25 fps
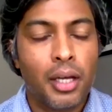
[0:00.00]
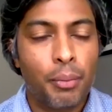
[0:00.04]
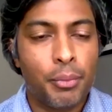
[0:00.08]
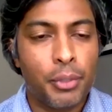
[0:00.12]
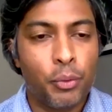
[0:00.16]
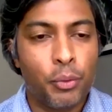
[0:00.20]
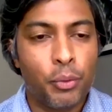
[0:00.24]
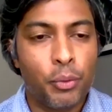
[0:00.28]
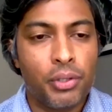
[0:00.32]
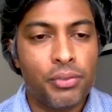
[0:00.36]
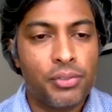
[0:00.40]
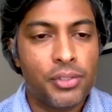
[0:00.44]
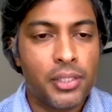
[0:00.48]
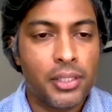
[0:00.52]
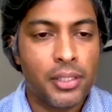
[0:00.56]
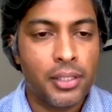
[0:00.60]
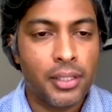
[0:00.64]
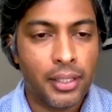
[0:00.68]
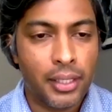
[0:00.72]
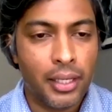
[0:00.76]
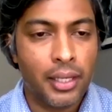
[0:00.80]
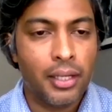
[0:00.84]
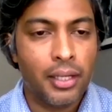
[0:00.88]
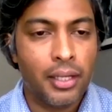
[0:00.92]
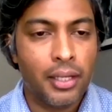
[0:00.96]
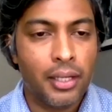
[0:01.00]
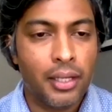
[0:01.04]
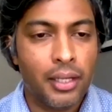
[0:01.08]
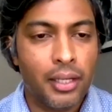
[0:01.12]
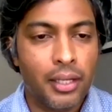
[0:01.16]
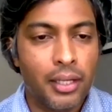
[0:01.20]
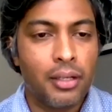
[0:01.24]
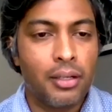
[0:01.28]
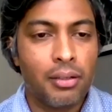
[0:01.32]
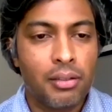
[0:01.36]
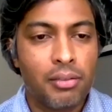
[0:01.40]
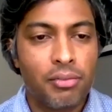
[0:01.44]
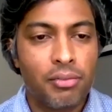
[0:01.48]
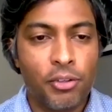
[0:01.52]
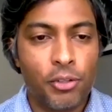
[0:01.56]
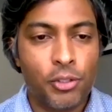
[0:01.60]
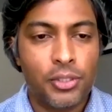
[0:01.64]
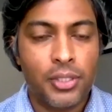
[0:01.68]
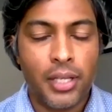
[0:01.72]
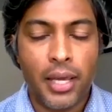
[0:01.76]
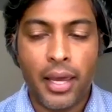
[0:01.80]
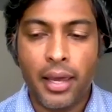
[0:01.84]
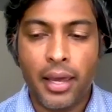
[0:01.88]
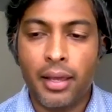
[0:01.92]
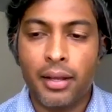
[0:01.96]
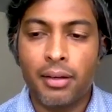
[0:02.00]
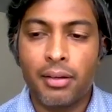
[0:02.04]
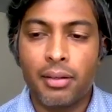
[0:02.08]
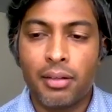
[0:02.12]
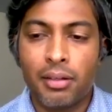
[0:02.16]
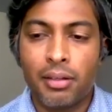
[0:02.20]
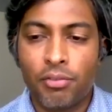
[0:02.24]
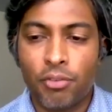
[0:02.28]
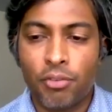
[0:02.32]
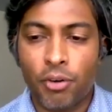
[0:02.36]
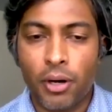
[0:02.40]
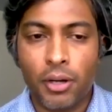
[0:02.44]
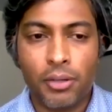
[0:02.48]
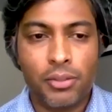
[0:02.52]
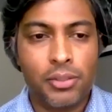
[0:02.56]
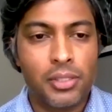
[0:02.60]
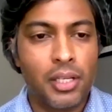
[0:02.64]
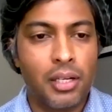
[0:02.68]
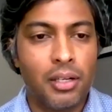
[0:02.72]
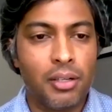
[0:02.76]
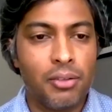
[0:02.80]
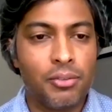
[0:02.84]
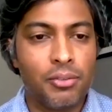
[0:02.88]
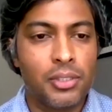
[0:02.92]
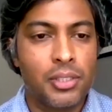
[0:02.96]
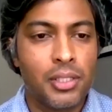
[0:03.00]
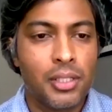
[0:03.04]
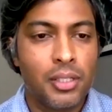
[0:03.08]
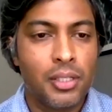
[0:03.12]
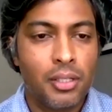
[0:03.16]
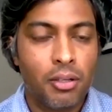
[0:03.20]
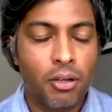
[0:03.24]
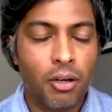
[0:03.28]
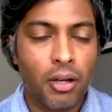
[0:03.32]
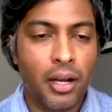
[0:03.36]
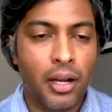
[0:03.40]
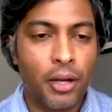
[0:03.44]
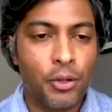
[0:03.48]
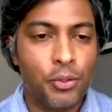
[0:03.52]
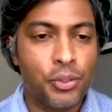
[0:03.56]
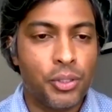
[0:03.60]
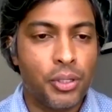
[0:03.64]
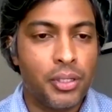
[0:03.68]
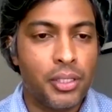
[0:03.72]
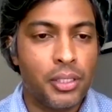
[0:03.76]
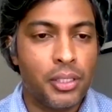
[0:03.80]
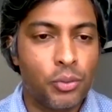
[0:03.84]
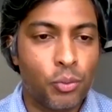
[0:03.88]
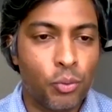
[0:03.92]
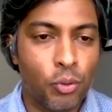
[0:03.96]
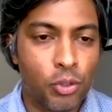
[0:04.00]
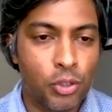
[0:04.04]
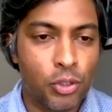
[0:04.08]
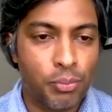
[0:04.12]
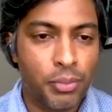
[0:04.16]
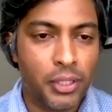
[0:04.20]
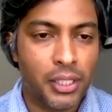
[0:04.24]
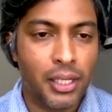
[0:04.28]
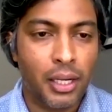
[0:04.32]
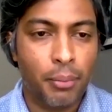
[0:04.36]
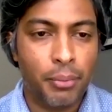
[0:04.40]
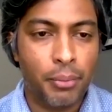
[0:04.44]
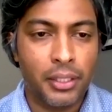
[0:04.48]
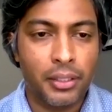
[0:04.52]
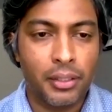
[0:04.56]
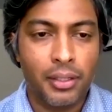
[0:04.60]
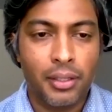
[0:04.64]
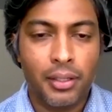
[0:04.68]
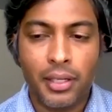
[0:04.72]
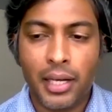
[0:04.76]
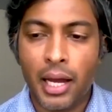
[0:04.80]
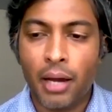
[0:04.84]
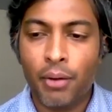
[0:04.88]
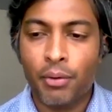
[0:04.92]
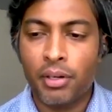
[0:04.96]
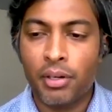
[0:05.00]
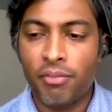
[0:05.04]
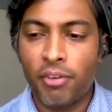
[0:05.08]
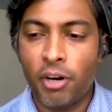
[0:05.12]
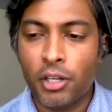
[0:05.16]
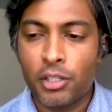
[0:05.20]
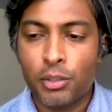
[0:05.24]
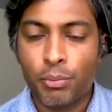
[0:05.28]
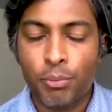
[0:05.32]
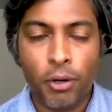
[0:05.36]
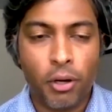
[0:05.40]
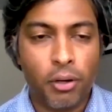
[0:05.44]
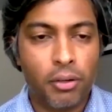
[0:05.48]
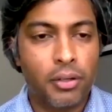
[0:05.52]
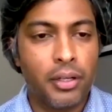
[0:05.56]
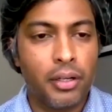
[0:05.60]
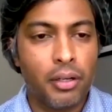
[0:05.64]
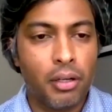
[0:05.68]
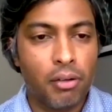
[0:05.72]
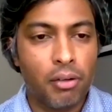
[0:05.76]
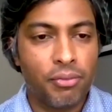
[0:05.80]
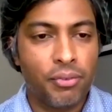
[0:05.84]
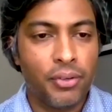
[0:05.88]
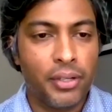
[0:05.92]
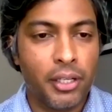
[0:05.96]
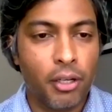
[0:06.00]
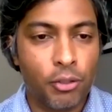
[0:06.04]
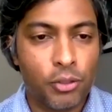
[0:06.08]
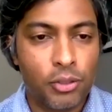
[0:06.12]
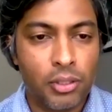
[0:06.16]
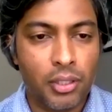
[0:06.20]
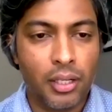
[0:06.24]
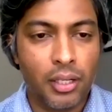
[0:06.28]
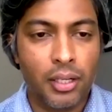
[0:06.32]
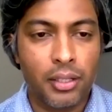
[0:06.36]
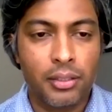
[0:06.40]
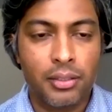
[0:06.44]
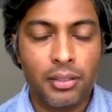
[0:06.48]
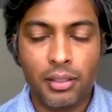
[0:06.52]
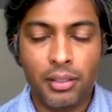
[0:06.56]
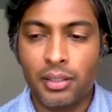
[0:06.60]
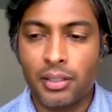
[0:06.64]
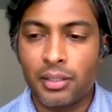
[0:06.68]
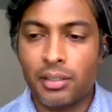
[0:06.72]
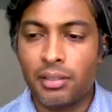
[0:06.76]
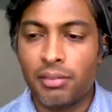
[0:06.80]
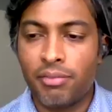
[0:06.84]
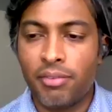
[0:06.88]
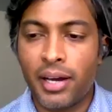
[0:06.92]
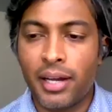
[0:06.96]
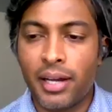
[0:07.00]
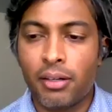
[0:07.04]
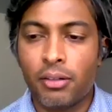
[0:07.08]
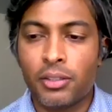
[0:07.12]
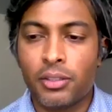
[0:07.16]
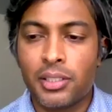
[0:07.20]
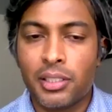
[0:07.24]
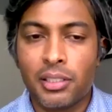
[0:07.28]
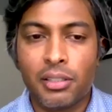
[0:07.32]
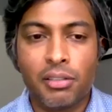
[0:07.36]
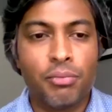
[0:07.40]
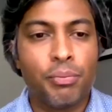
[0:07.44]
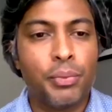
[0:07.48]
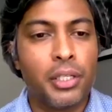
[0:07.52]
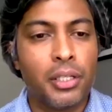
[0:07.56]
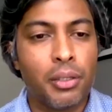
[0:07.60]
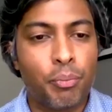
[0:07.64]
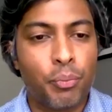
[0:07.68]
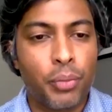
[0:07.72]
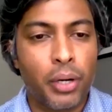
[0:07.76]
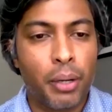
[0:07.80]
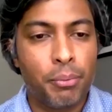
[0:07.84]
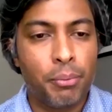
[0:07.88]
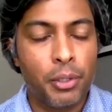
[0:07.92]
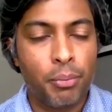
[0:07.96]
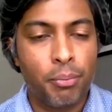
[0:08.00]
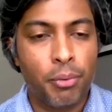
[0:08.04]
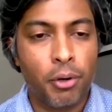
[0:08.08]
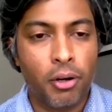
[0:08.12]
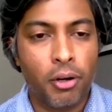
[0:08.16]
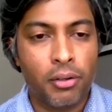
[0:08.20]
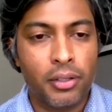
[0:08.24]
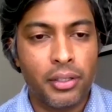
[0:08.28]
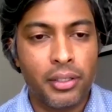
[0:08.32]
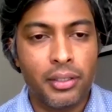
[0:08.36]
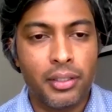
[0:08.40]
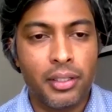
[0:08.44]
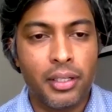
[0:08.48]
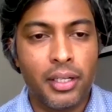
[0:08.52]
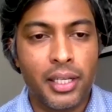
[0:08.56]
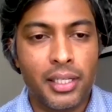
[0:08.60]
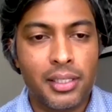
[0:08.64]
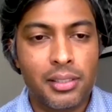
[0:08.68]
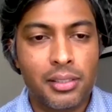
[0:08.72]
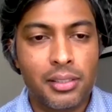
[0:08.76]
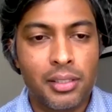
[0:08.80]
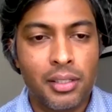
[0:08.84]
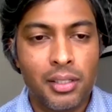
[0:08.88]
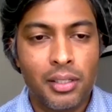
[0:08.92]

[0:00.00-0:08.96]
I mean, we've seen again firsthand for ourselves on our journey towards becoming now an advanced partner and hopefully onto the final tier of being a premier partner in the next